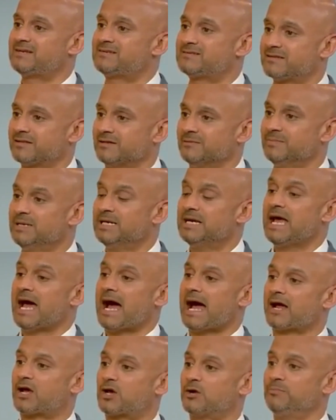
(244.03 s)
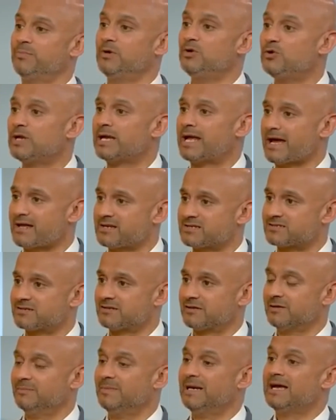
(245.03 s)
to them and communicates to
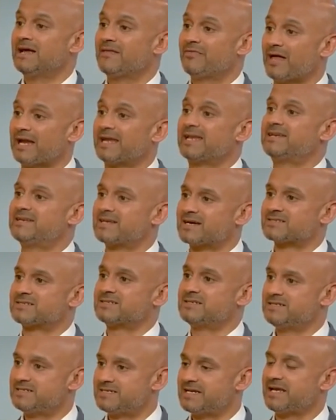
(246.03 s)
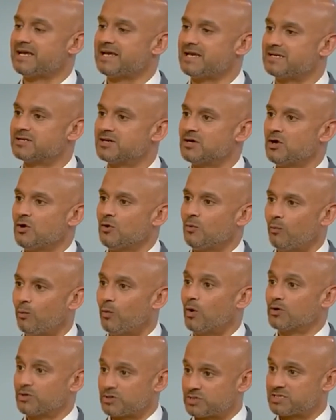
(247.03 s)
them that he does indeed
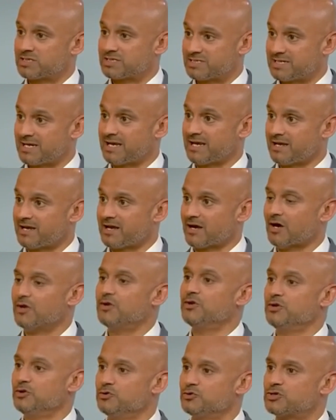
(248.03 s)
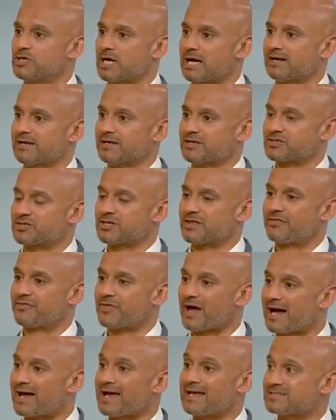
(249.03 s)
want to seek a new challenge. So
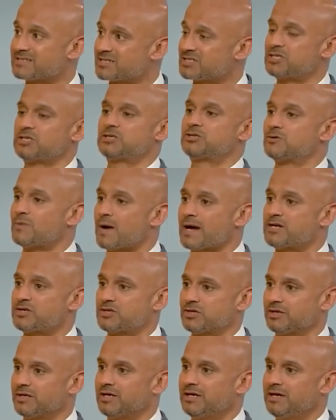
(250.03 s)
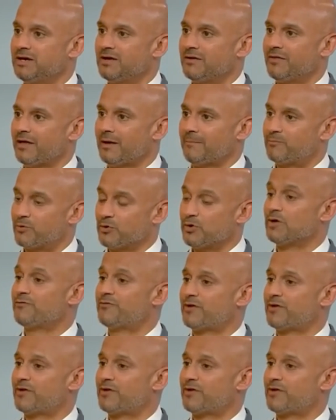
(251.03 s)
that is a situation that Bruno